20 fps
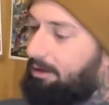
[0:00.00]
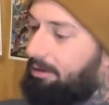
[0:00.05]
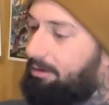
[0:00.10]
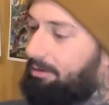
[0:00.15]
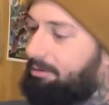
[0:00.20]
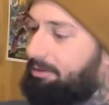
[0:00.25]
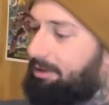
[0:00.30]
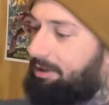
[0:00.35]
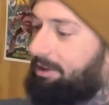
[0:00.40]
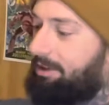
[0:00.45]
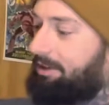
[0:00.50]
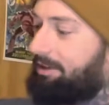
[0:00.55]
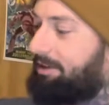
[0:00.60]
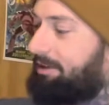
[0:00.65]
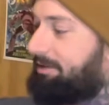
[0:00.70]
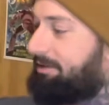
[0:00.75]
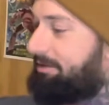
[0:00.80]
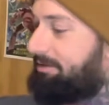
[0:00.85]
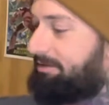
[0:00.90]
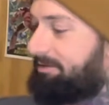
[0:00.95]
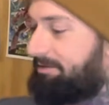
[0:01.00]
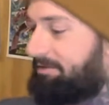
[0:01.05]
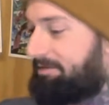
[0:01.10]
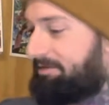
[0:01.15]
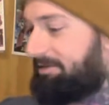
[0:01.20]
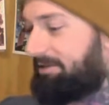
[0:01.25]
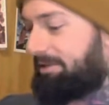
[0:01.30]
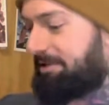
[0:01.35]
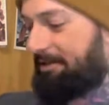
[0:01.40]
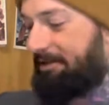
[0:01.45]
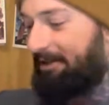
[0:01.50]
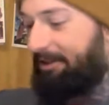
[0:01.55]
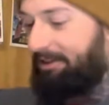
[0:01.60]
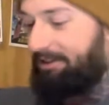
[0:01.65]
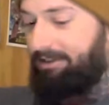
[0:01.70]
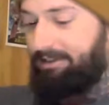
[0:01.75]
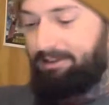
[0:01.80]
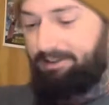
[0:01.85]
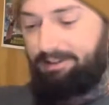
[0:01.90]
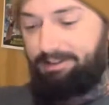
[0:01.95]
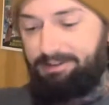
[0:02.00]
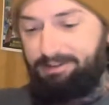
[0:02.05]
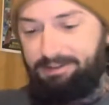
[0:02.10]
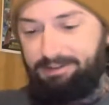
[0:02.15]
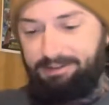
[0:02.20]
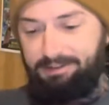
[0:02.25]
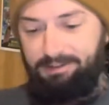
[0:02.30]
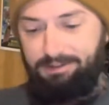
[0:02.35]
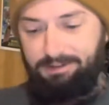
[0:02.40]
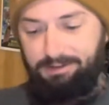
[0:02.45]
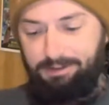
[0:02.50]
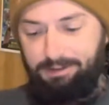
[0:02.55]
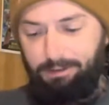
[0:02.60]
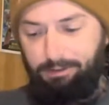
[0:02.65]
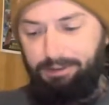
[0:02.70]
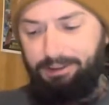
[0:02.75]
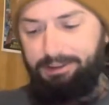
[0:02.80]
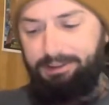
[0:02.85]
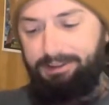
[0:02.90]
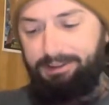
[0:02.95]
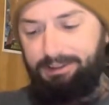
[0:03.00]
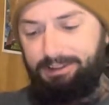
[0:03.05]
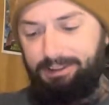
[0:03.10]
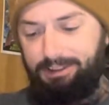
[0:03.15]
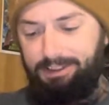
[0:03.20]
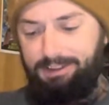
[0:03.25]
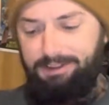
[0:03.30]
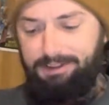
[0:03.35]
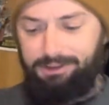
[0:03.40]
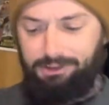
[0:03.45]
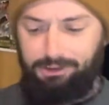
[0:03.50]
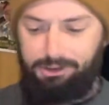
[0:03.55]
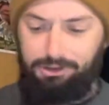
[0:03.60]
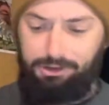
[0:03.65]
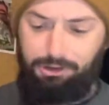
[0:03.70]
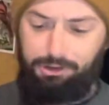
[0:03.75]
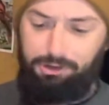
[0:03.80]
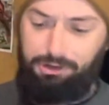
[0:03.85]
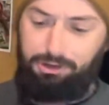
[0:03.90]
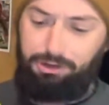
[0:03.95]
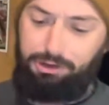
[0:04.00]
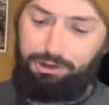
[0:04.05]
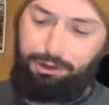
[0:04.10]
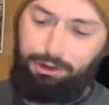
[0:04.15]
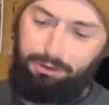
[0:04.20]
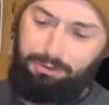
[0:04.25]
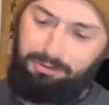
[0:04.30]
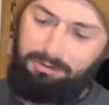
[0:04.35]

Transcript: Oh yeah, I like these. So this is it. This is your shoe.